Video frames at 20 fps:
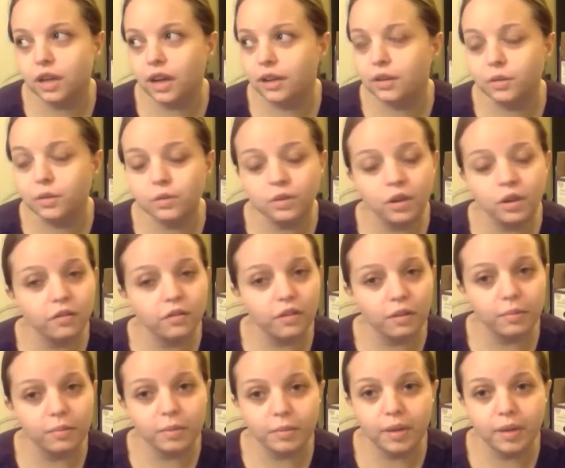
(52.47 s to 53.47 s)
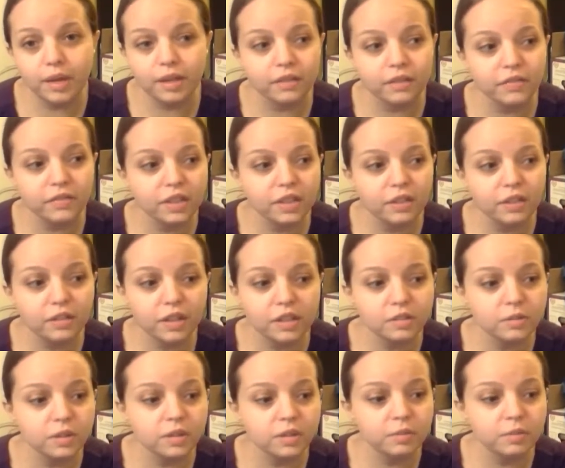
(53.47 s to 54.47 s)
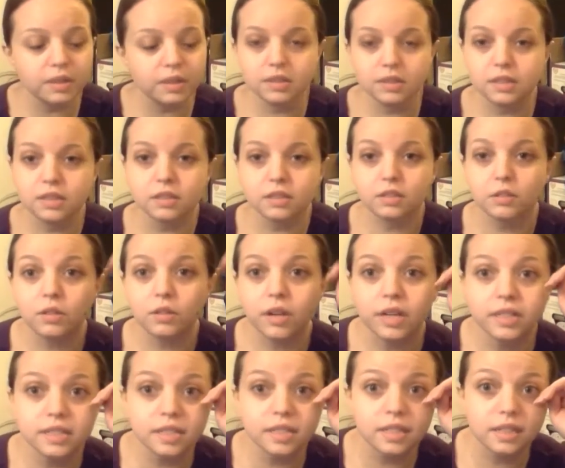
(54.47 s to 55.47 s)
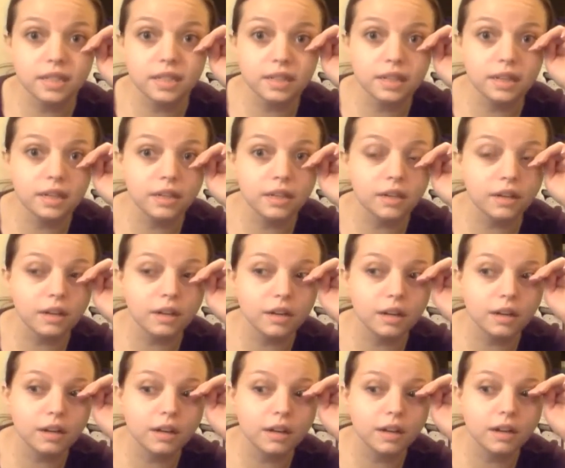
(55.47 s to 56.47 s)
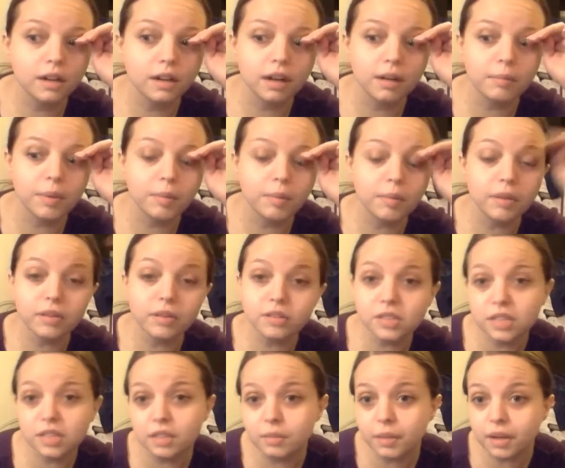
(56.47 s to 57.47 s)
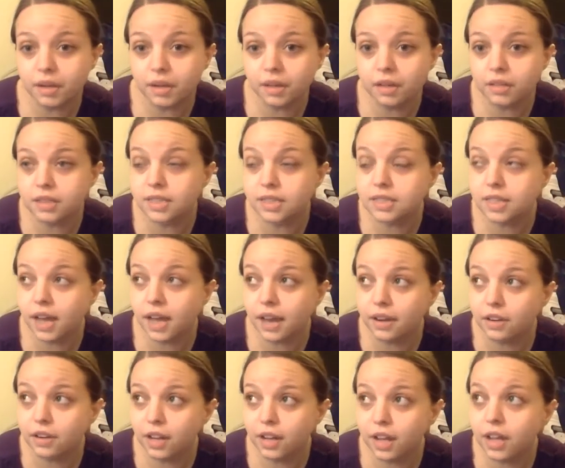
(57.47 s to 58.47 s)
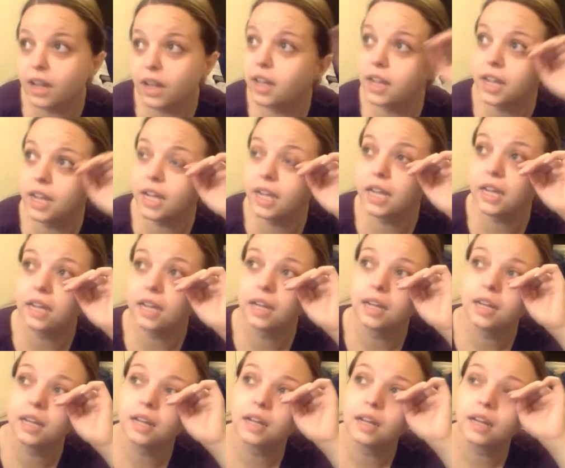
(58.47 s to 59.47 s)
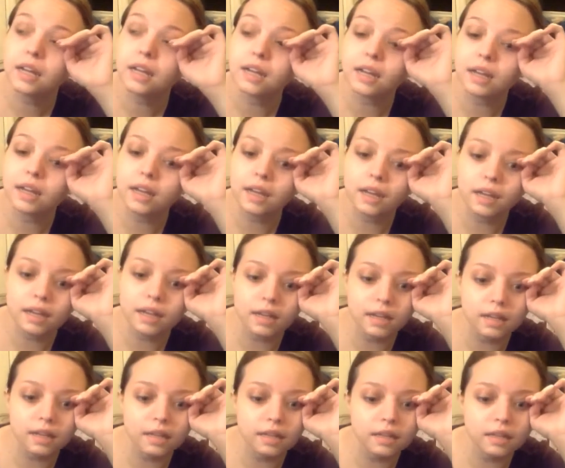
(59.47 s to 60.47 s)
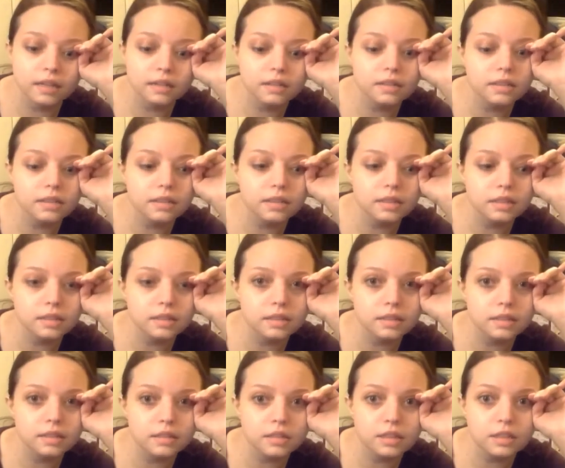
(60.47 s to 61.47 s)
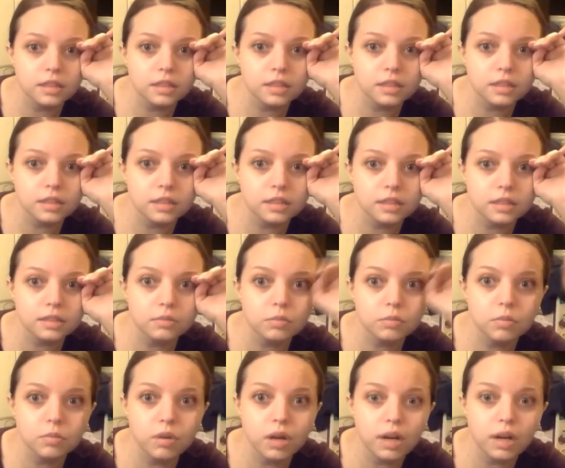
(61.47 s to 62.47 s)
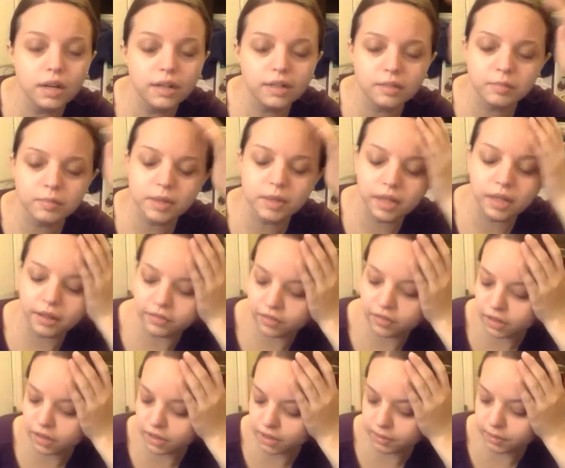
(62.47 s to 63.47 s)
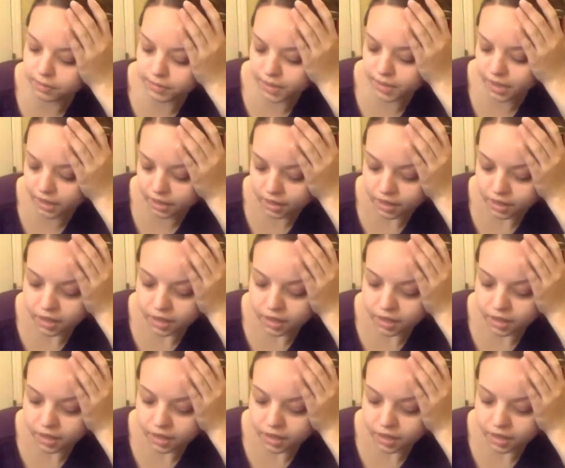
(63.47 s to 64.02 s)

I don't know if I'll be making a video next week because things are crazy here. Um, my brother's getting married on Saturday, and it's just what is my life? Um, yeah.